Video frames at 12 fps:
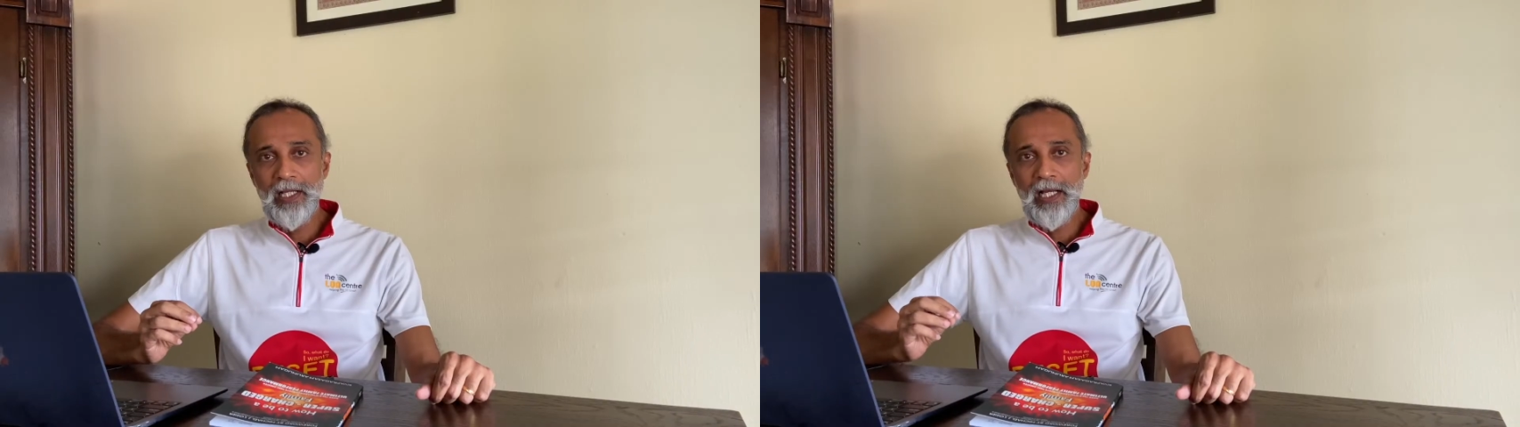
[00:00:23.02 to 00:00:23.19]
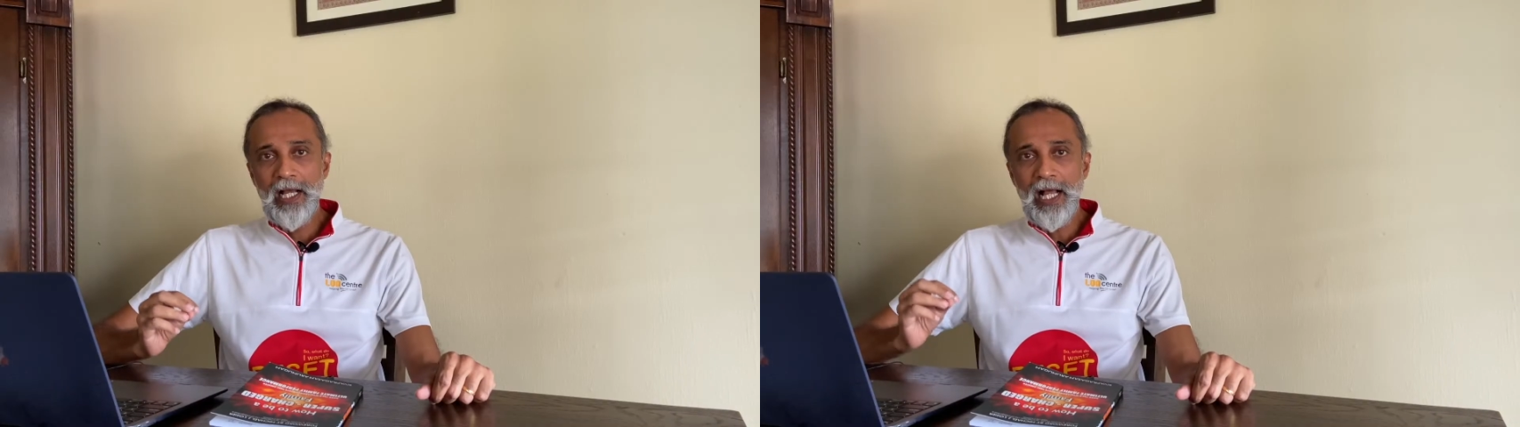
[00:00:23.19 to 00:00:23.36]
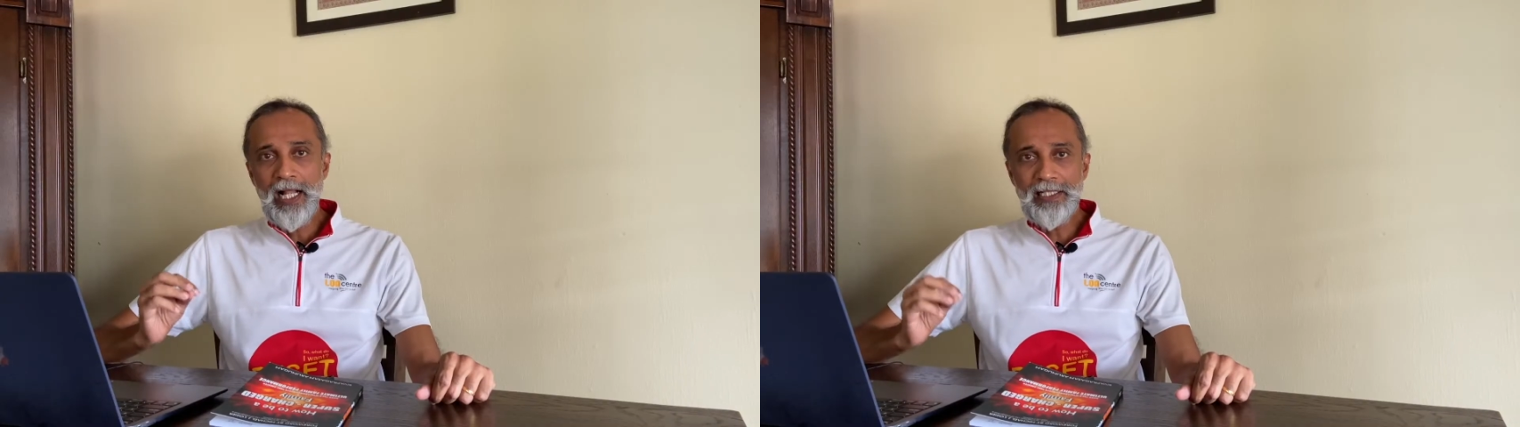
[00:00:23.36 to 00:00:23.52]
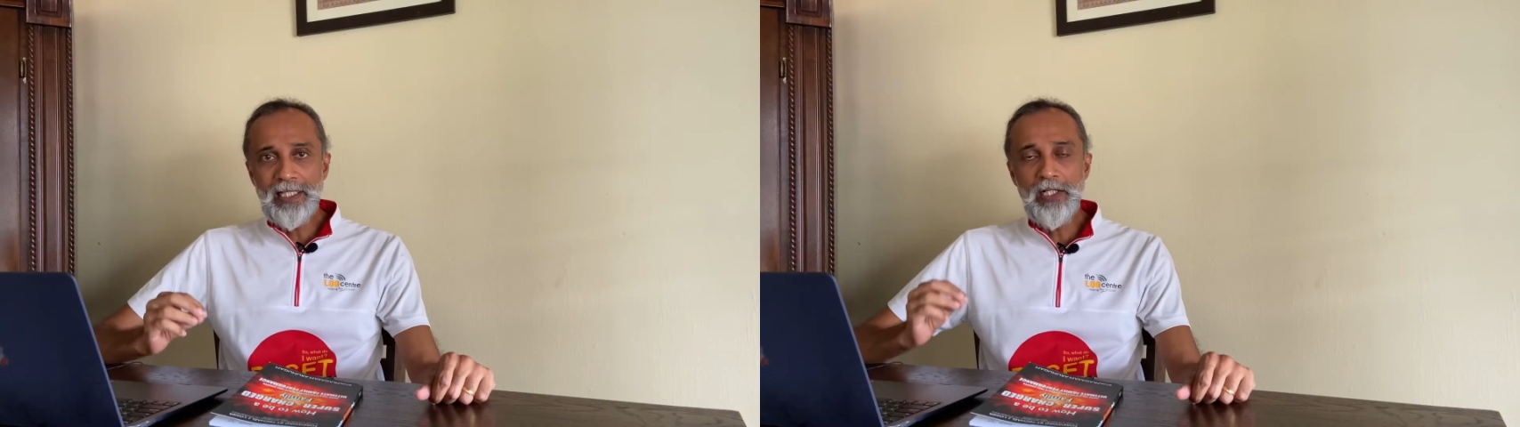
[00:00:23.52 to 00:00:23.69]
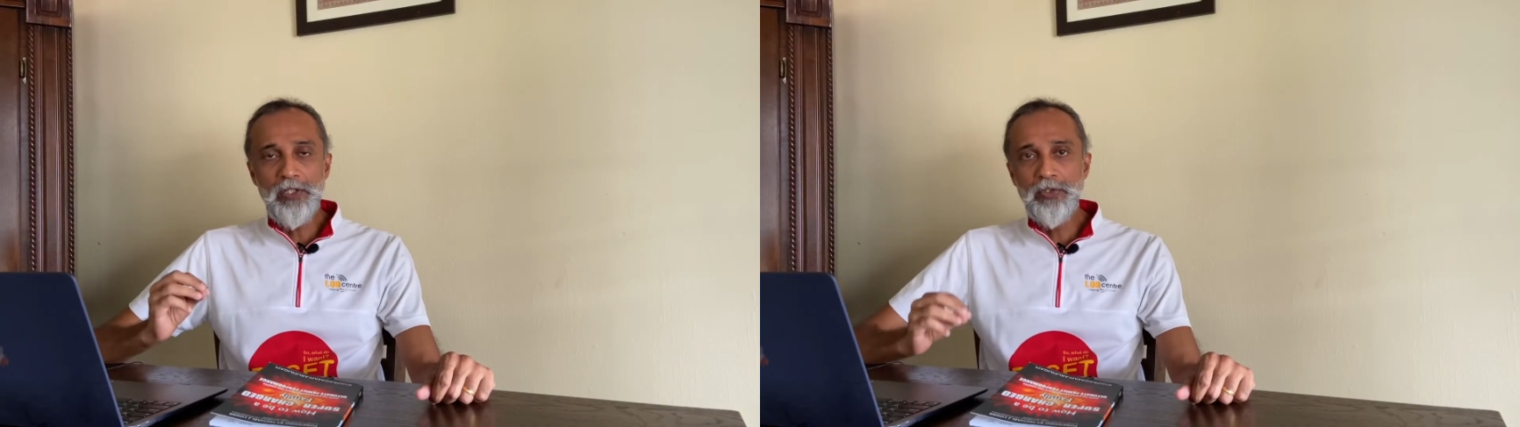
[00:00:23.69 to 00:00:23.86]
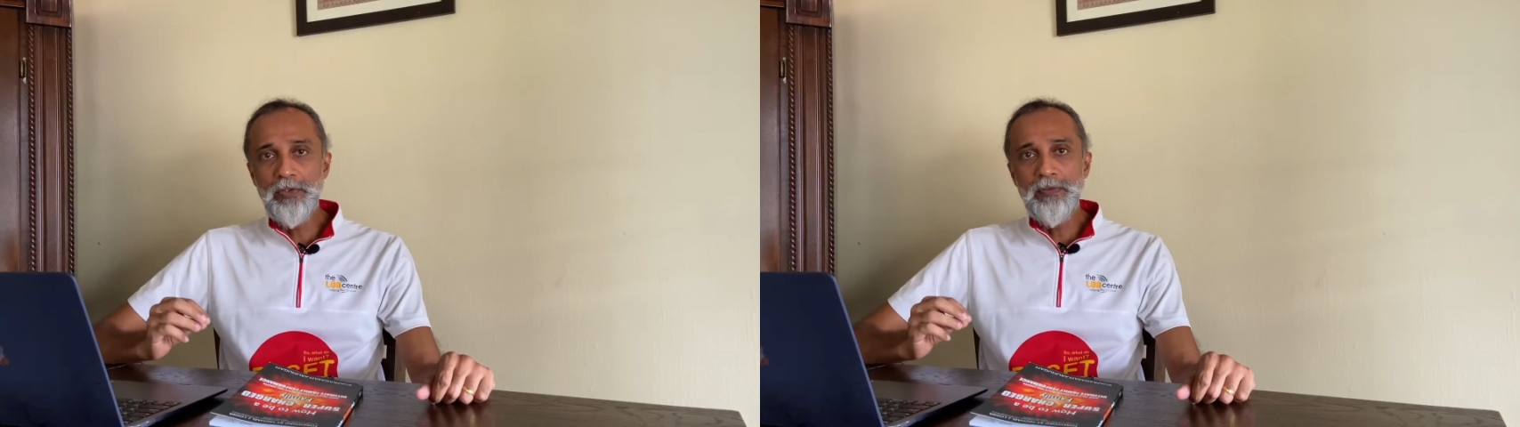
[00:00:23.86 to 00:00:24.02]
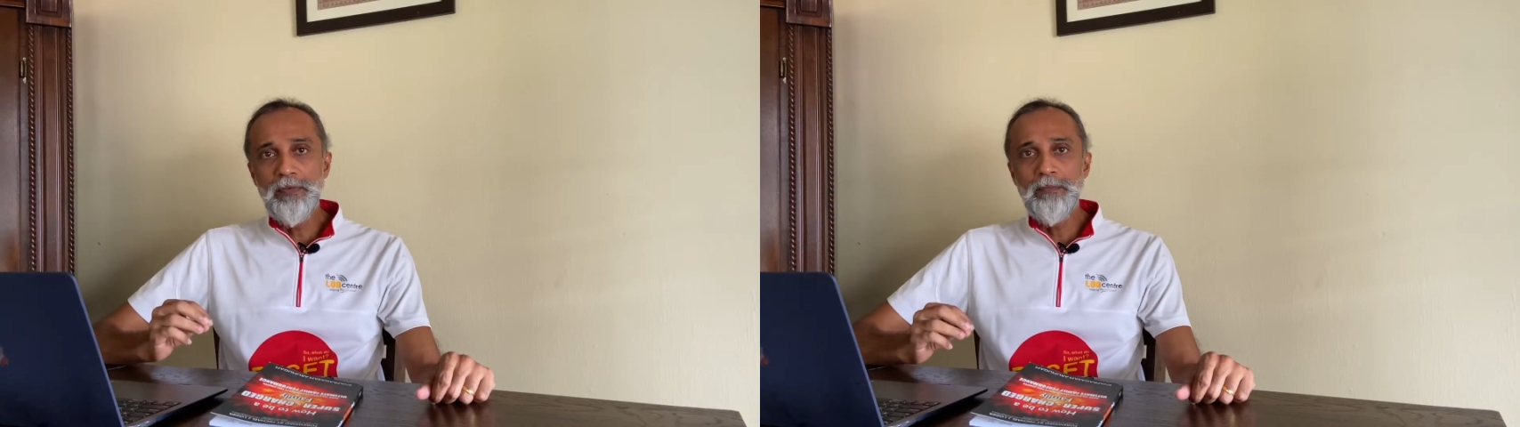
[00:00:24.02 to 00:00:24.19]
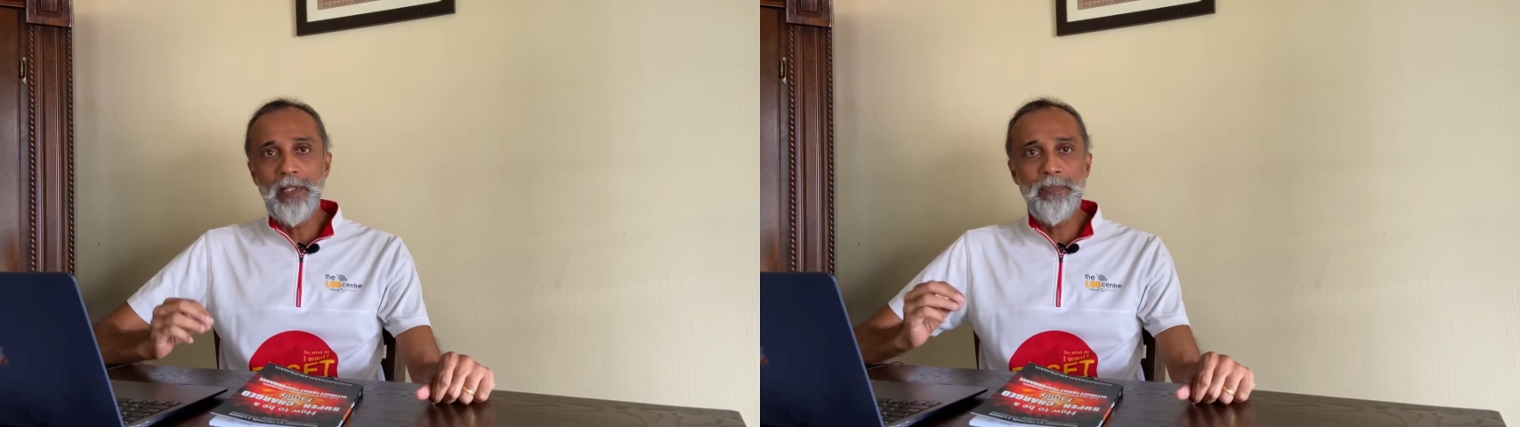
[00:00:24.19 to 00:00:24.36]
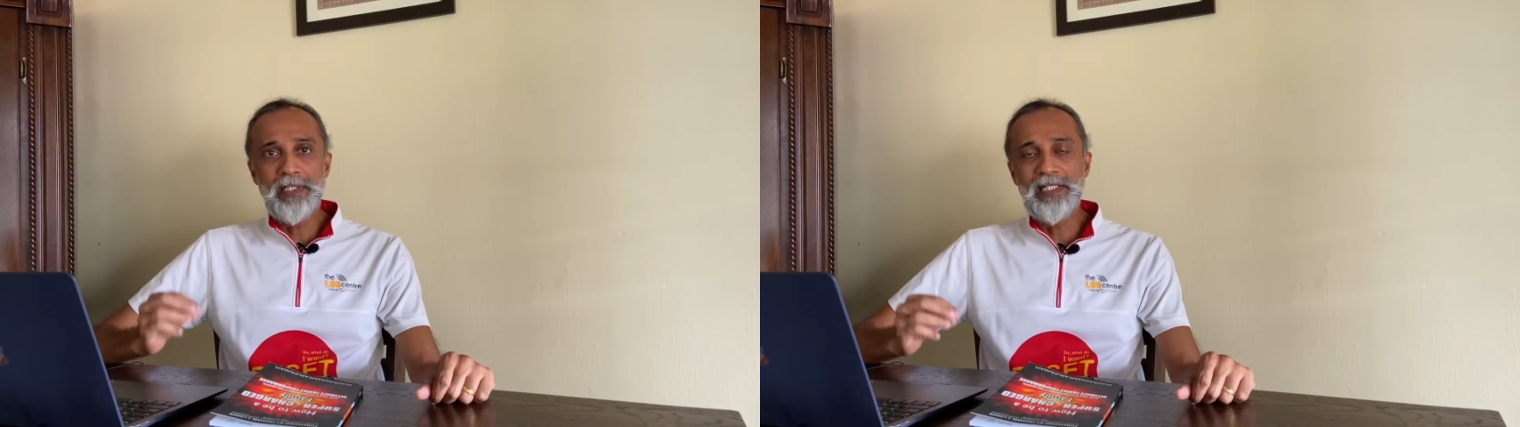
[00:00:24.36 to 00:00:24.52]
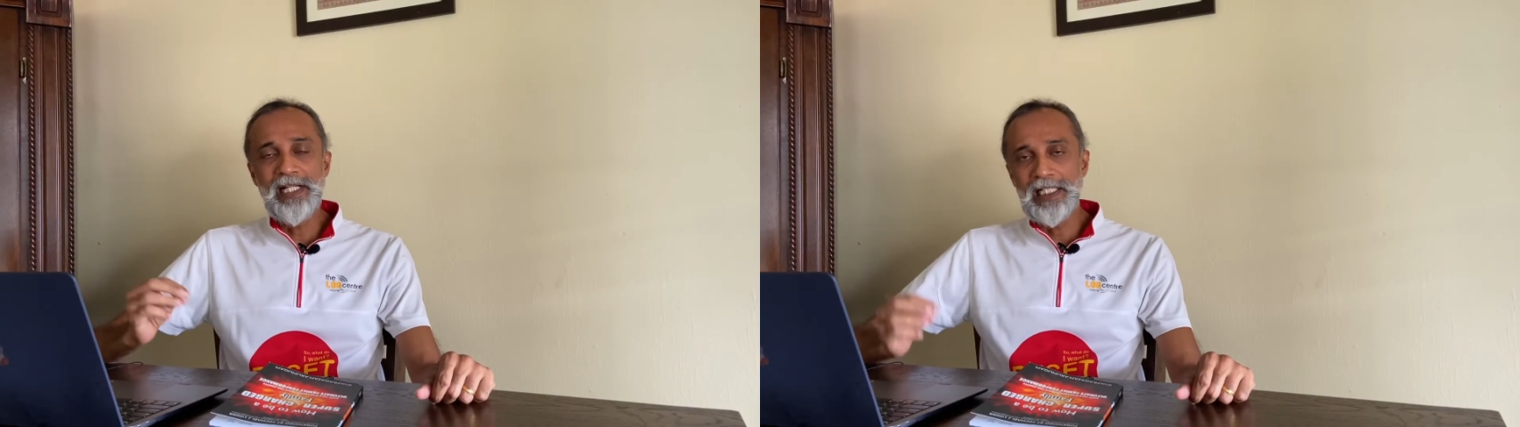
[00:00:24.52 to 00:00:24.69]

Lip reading: I'll tell you my personal